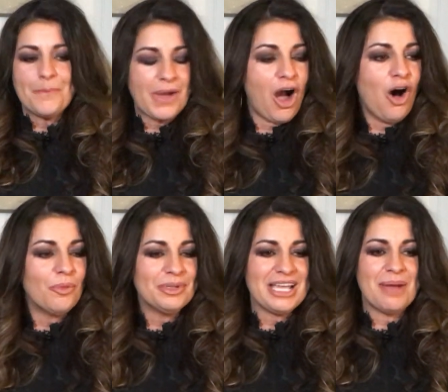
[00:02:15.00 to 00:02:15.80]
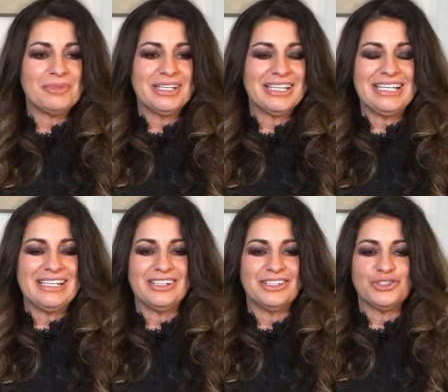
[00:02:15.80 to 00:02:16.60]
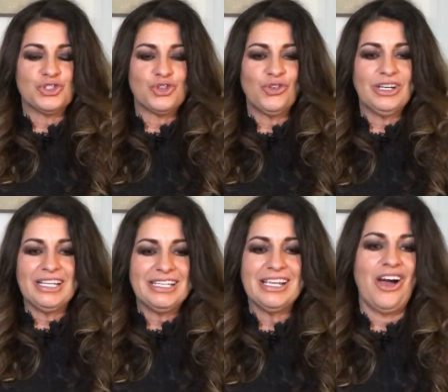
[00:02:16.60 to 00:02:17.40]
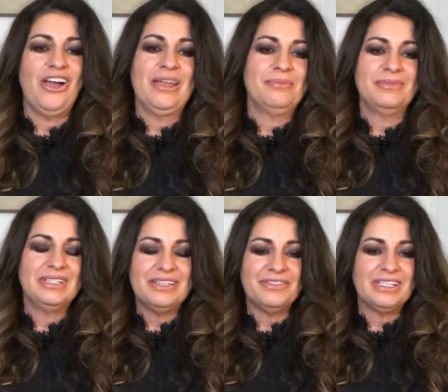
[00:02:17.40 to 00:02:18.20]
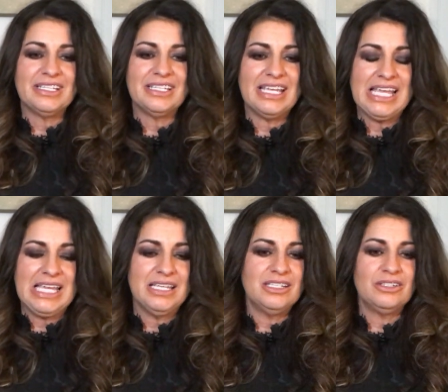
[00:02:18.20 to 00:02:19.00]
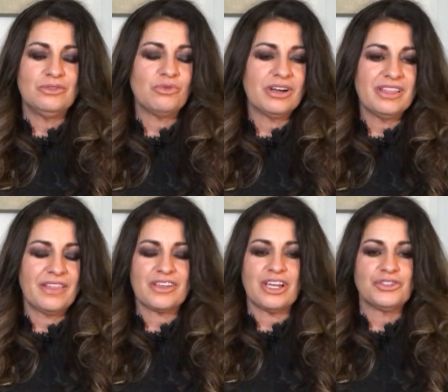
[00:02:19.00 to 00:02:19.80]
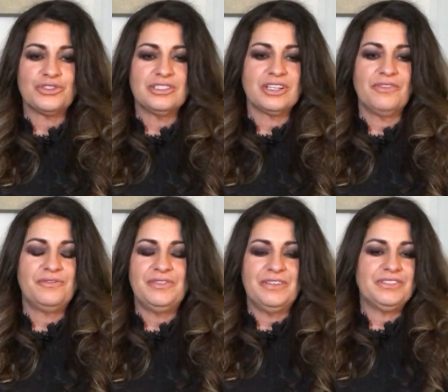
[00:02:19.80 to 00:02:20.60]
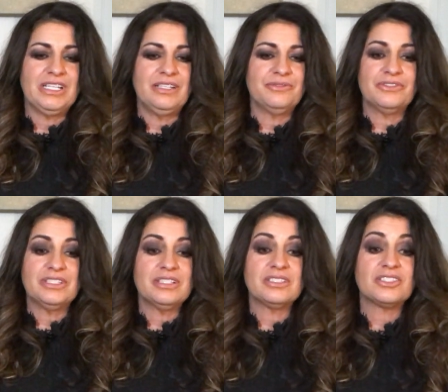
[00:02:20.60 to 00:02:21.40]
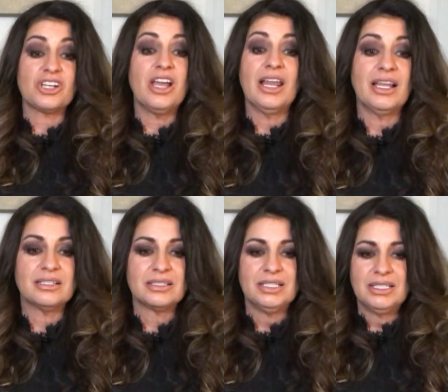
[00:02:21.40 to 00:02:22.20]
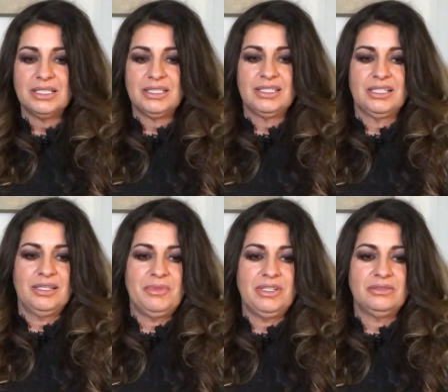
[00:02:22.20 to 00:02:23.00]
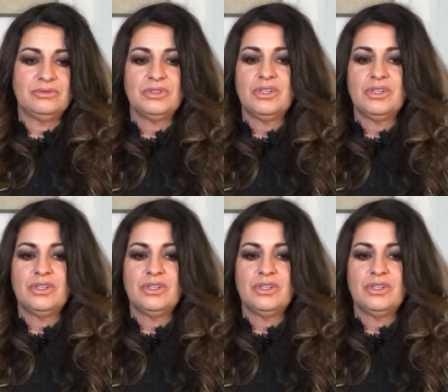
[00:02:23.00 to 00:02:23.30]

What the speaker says: can't be happening in England. Surely I'm living in one of the other countries I've lived in. For instance, Thailand. I mean,